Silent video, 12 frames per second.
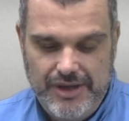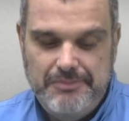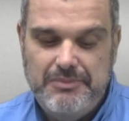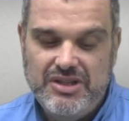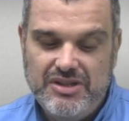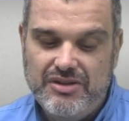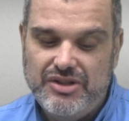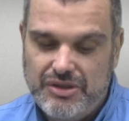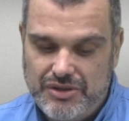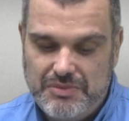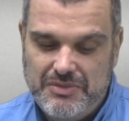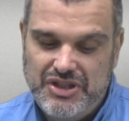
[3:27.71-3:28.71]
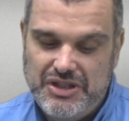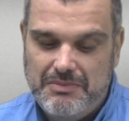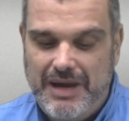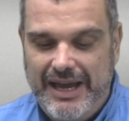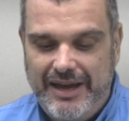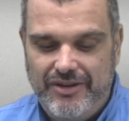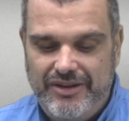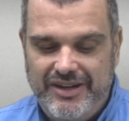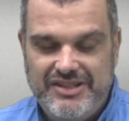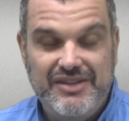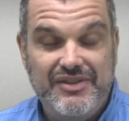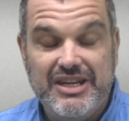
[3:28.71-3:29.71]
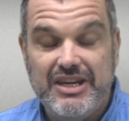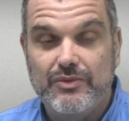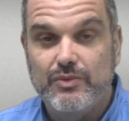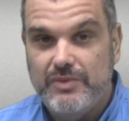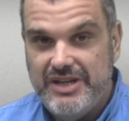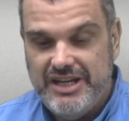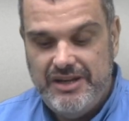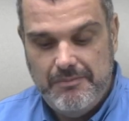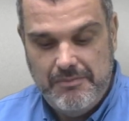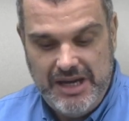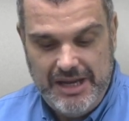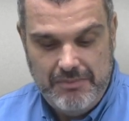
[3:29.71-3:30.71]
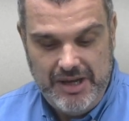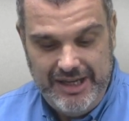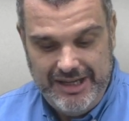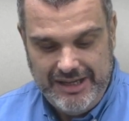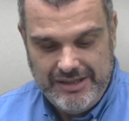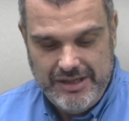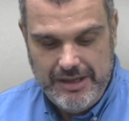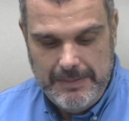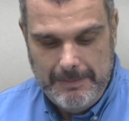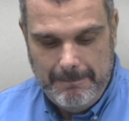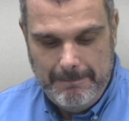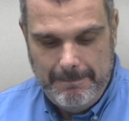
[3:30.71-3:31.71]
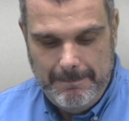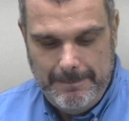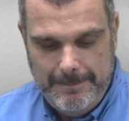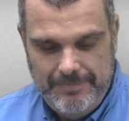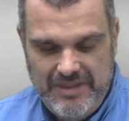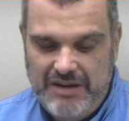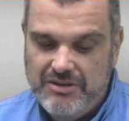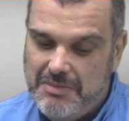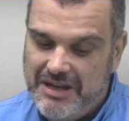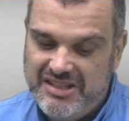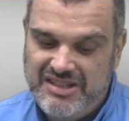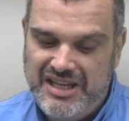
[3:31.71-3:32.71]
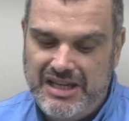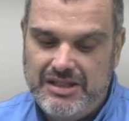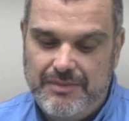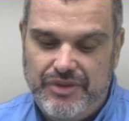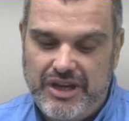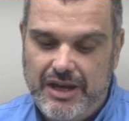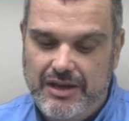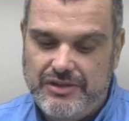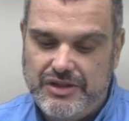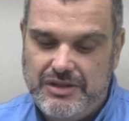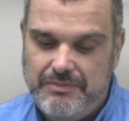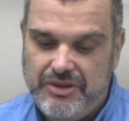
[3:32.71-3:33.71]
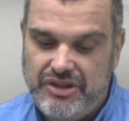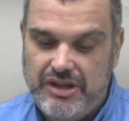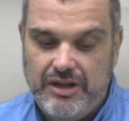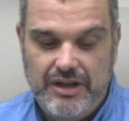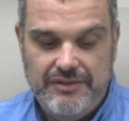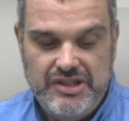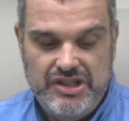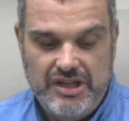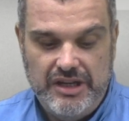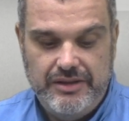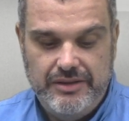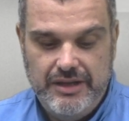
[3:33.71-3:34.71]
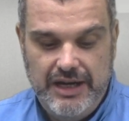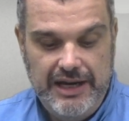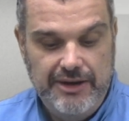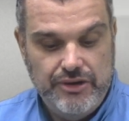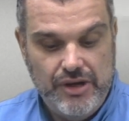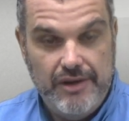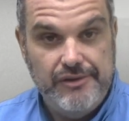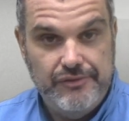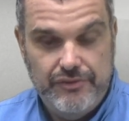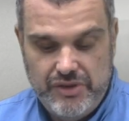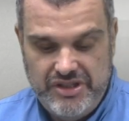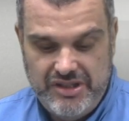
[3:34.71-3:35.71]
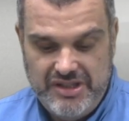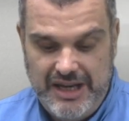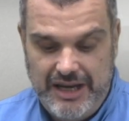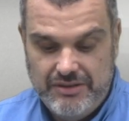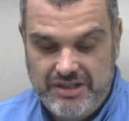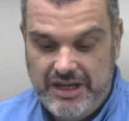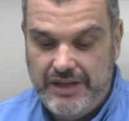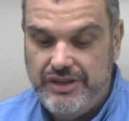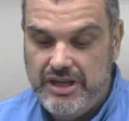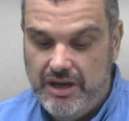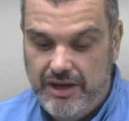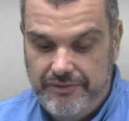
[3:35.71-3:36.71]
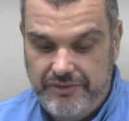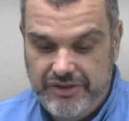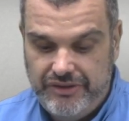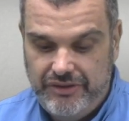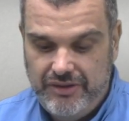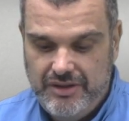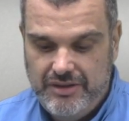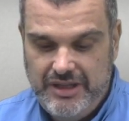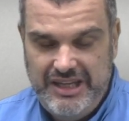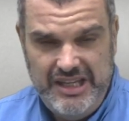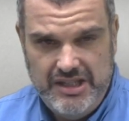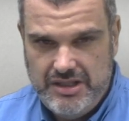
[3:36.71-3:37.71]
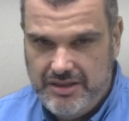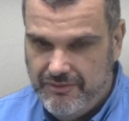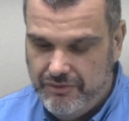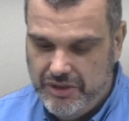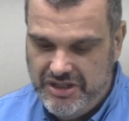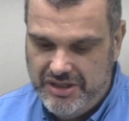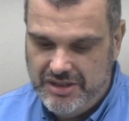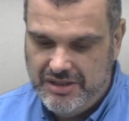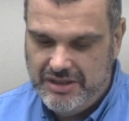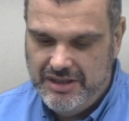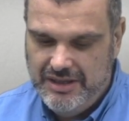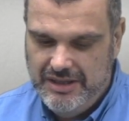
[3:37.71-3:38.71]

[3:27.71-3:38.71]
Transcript: Mr. Tushman smiled as if he could read my mind. I was about to say something else, but then all of a sudden, I heard other voices outside the office. Kids' voices.